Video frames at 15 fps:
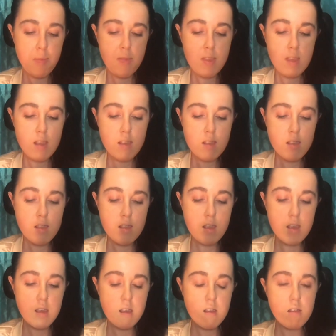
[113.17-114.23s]
This
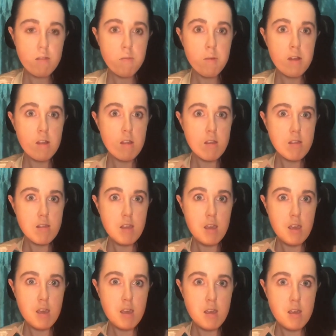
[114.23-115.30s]
is what it is.
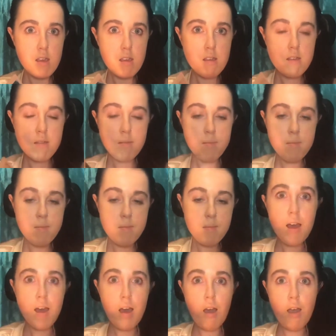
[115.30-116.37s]

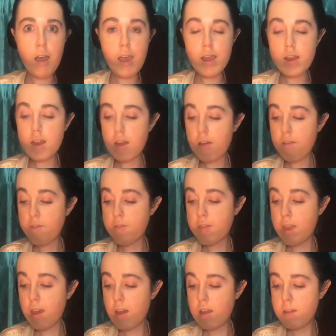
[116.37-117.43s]
Alright, now for
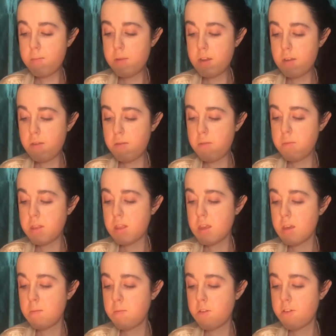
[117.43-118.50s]
the eyes I'm going to go in with
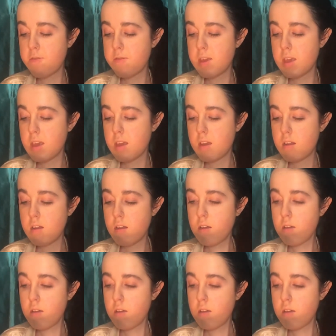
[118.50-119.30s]
the Morphe